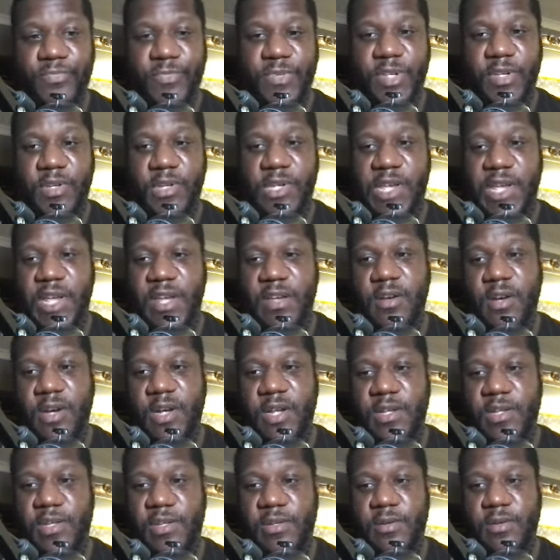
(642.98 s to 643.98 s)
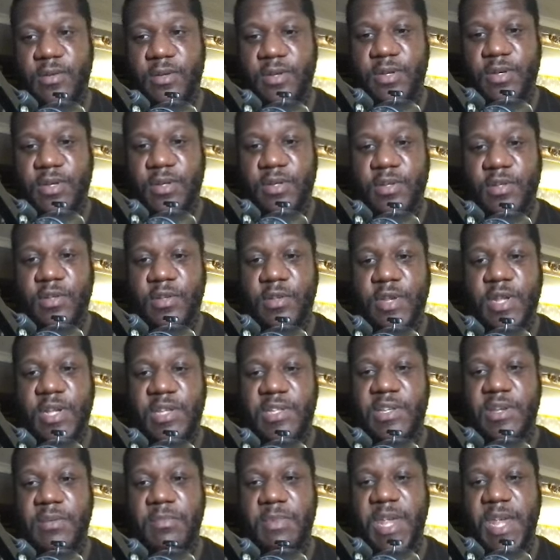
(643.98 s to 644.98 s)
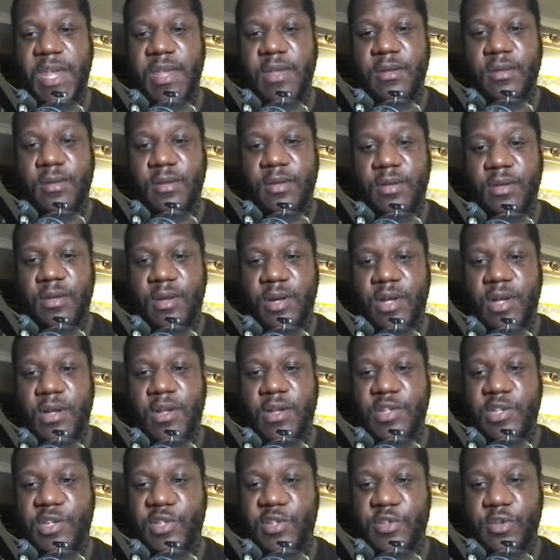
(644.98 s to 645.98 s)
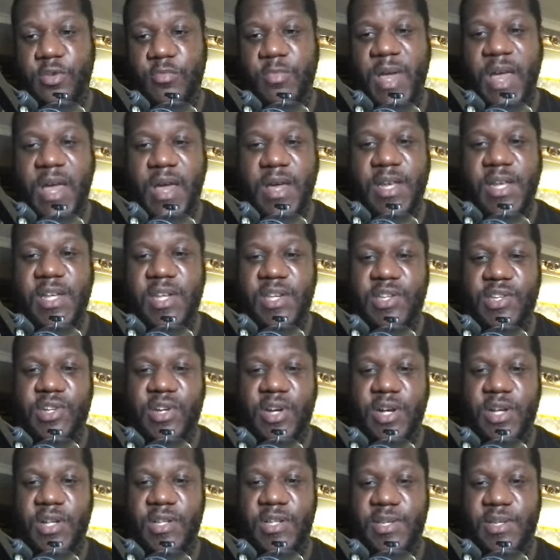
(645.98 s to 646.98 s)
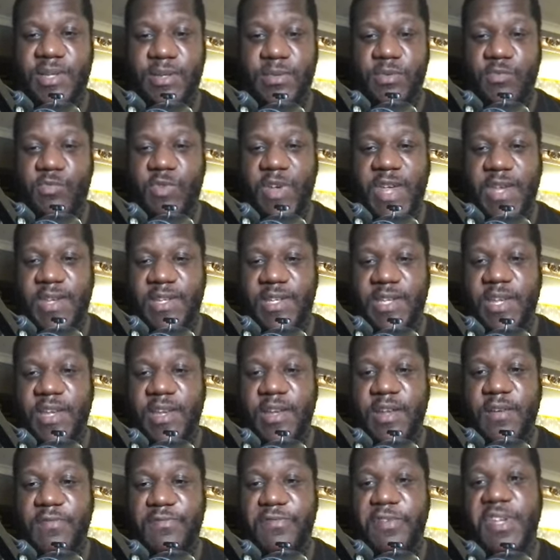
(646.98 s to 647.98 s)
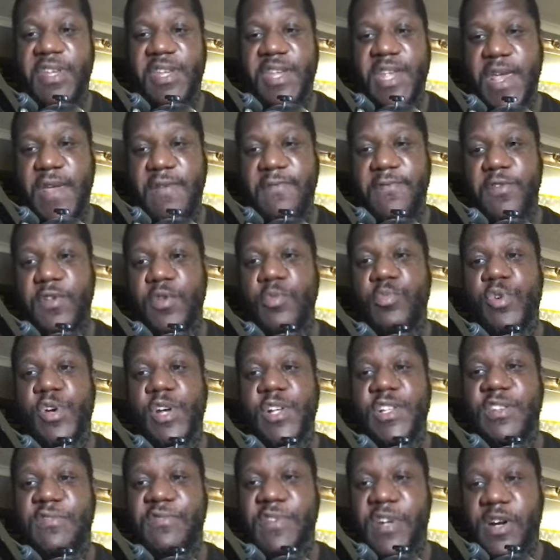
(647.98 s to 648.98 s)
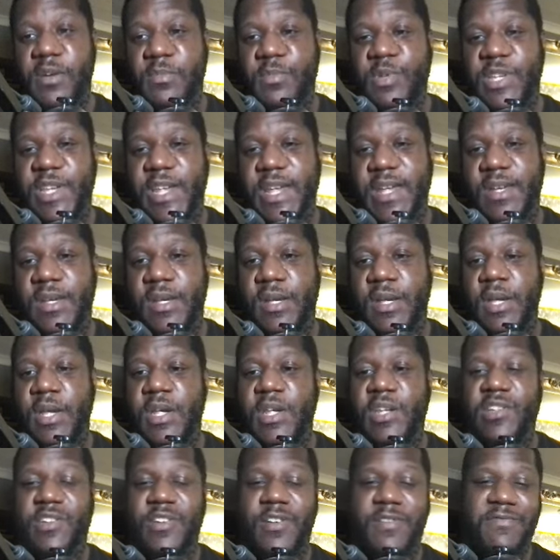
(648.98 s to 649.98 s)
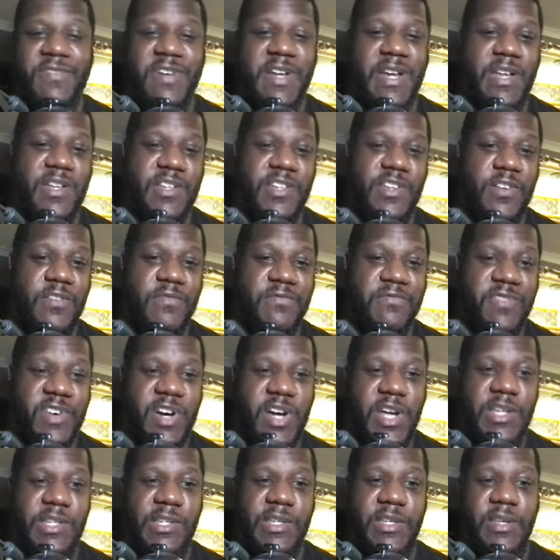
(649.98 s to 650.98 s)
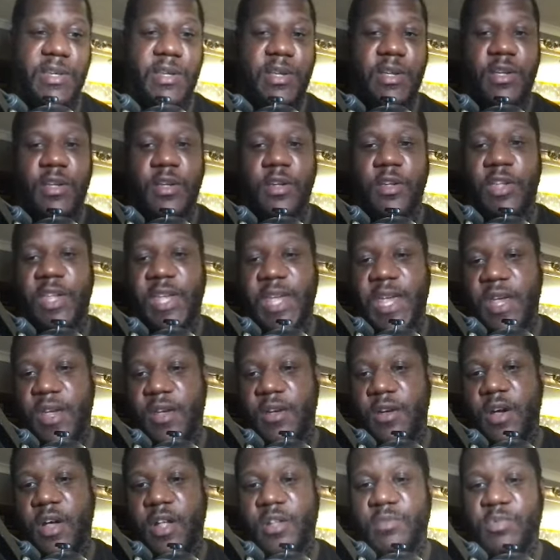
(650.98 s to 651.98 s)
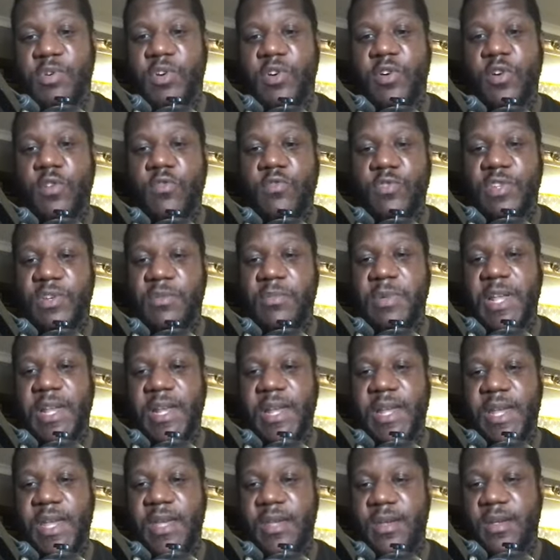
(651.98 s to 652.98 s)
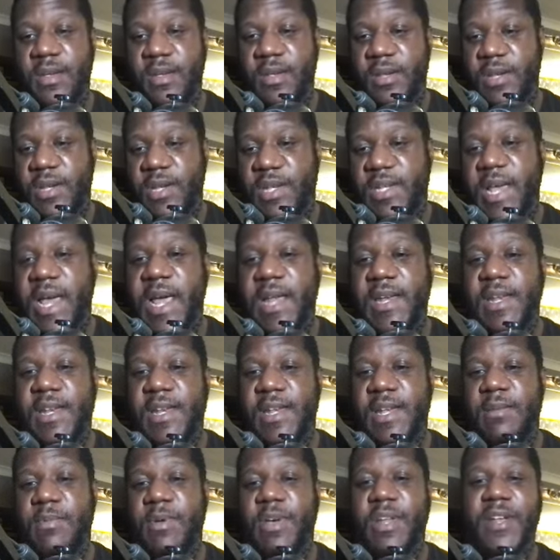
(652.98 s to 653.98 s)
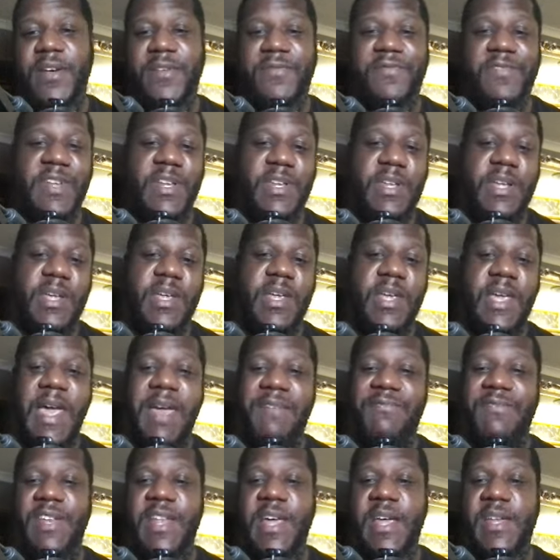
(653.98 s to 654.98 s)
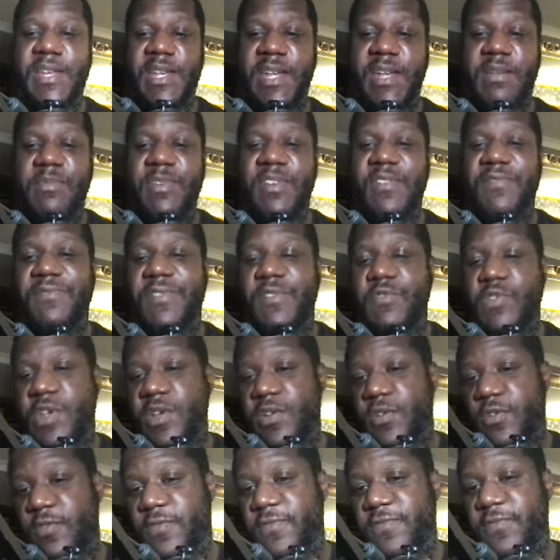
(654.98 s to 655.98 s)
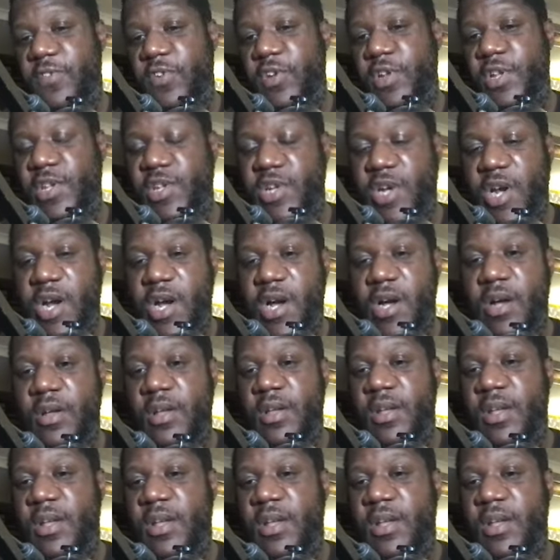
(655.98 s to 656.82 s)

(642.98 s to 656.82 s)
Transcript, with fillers: Okay, guys. So this, to me, I like to zoom out at these charts. We ain't seen nothing yet for the price of OpSec. It's not financial advice, okay, guys, but ultimately it's had a dip, and I think that having that dip is very good for the chart